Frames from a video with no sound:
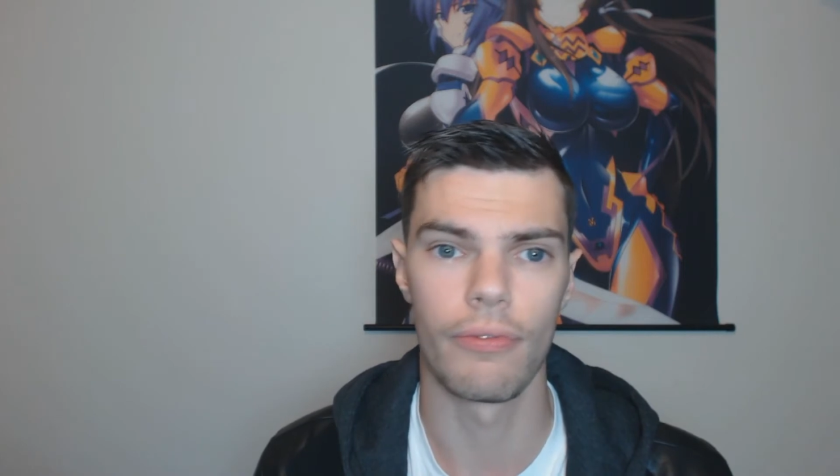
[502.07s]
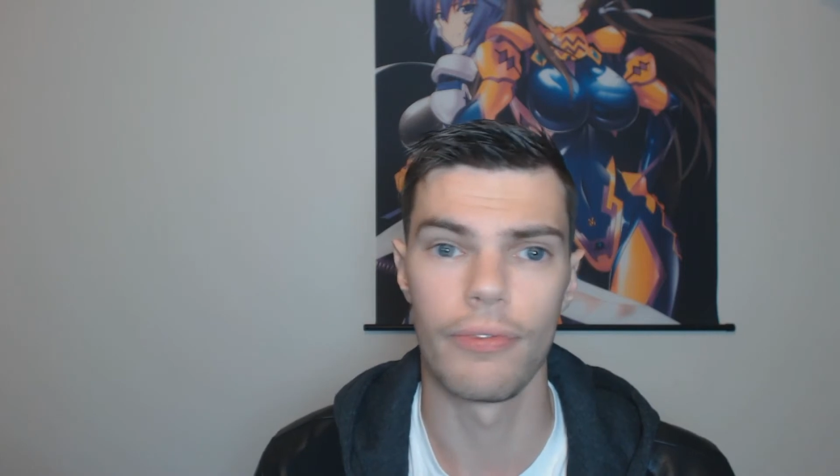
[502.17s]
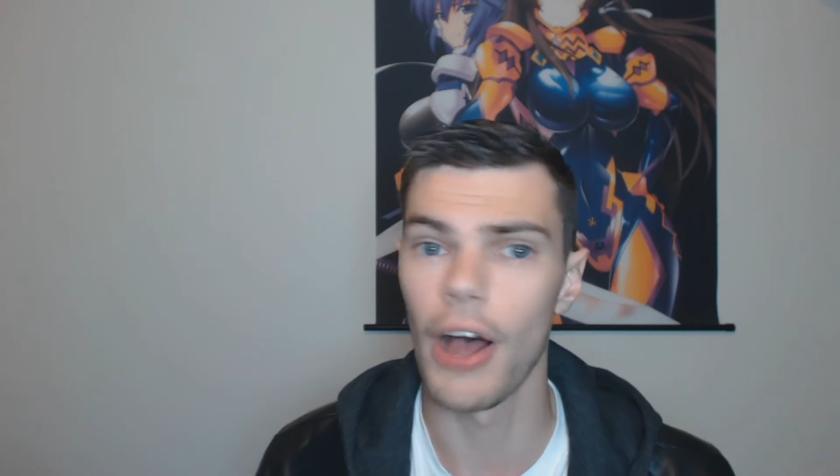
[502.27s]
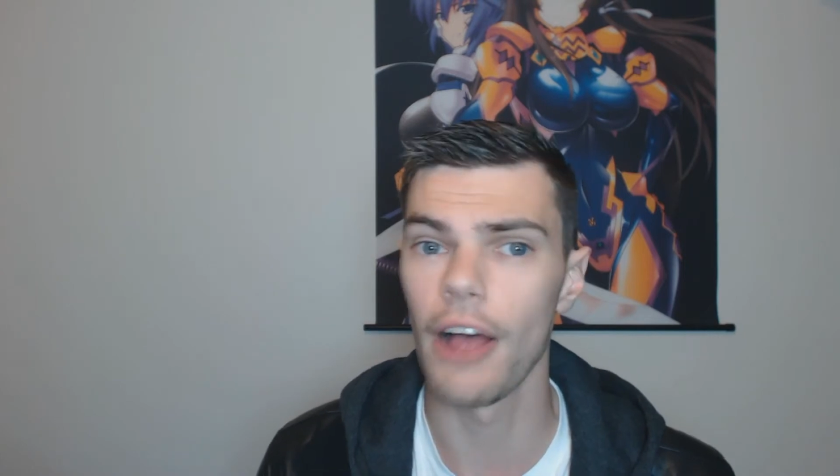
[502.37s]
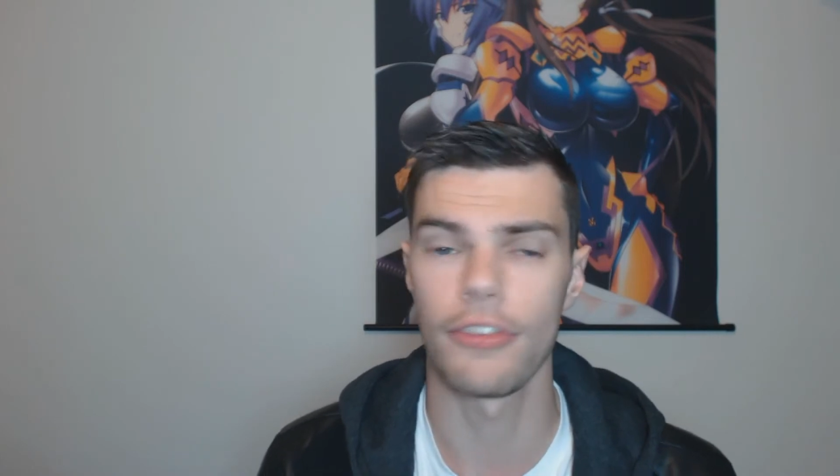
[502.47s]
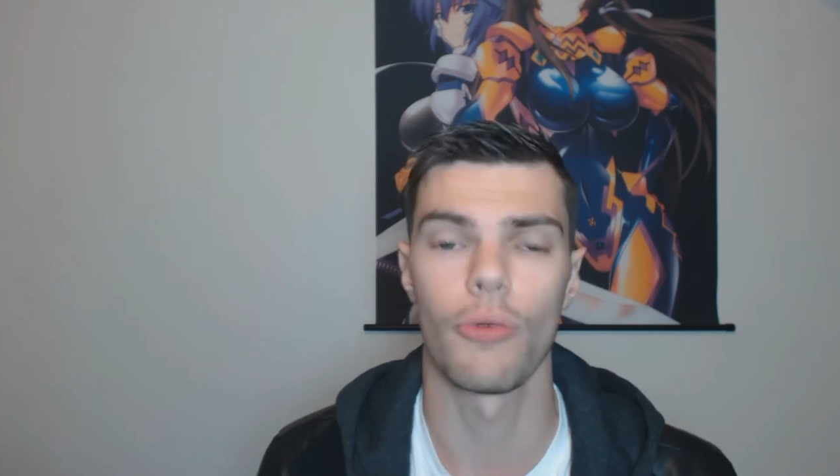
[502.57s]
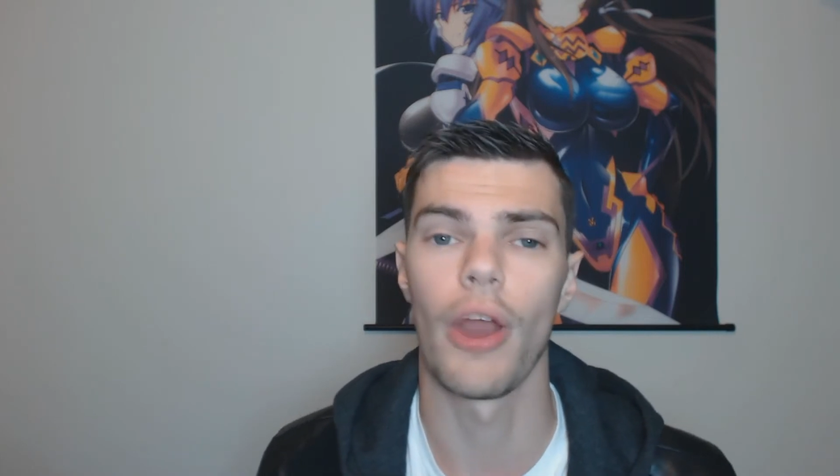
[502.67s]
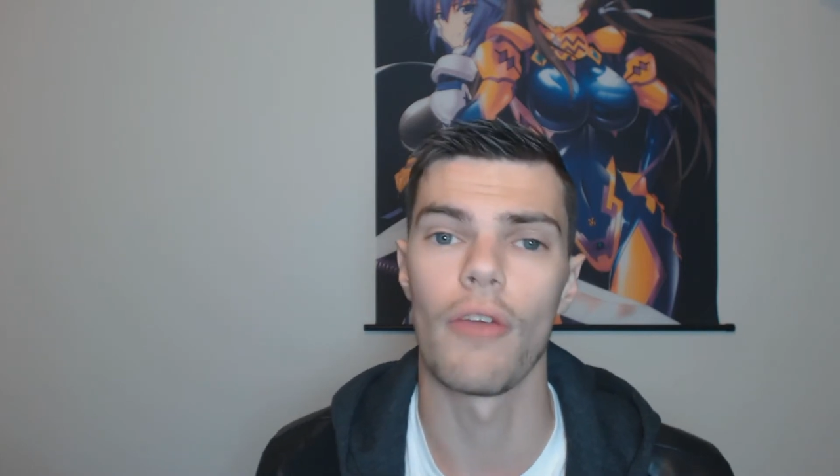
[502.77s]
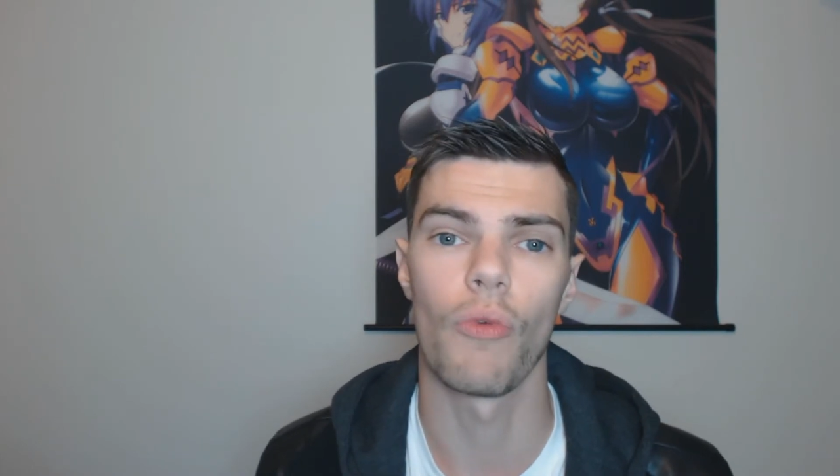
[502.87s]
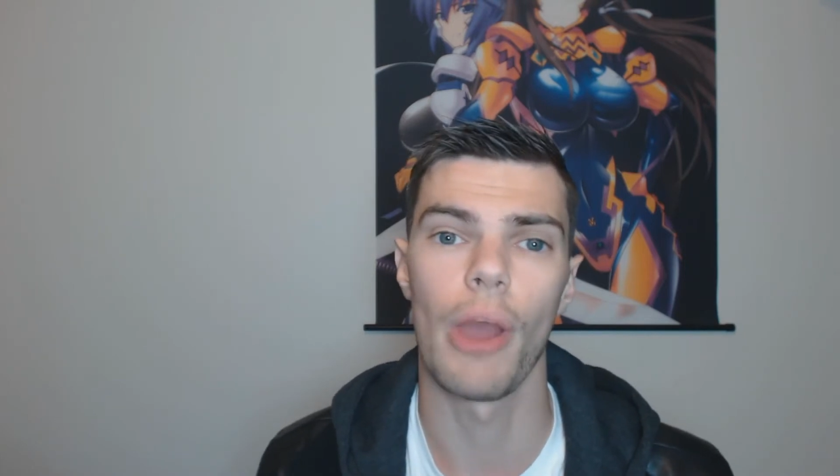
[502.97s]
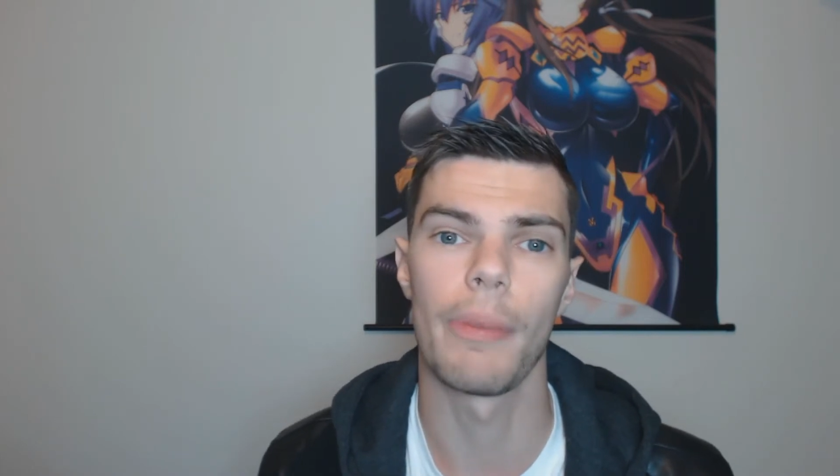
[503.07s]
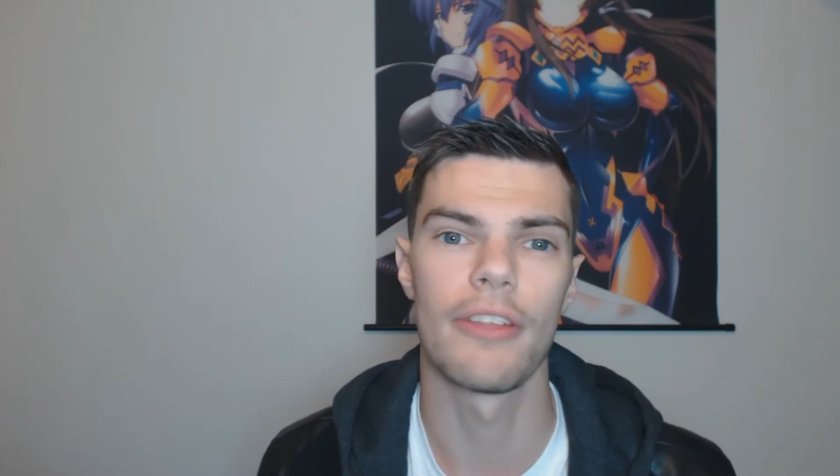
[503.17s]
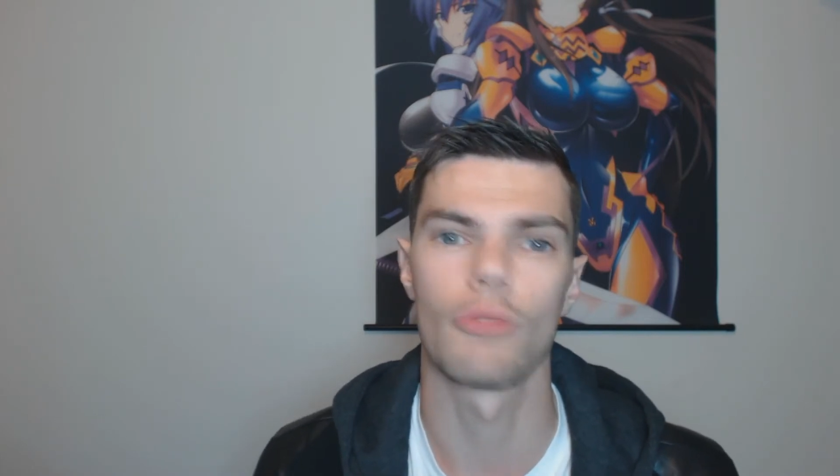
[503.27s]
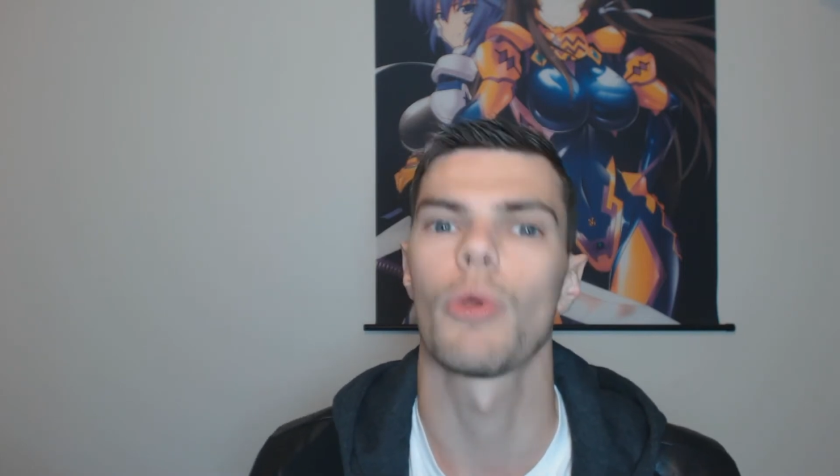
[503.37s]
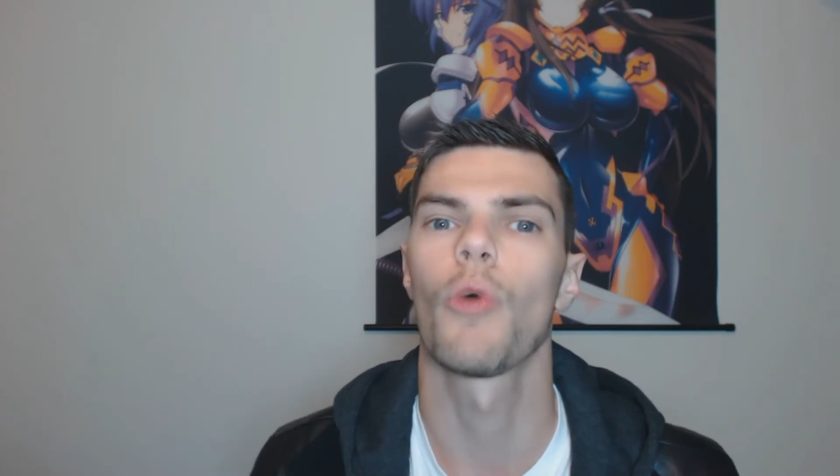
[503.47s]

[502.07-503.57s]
vast array of weapons and we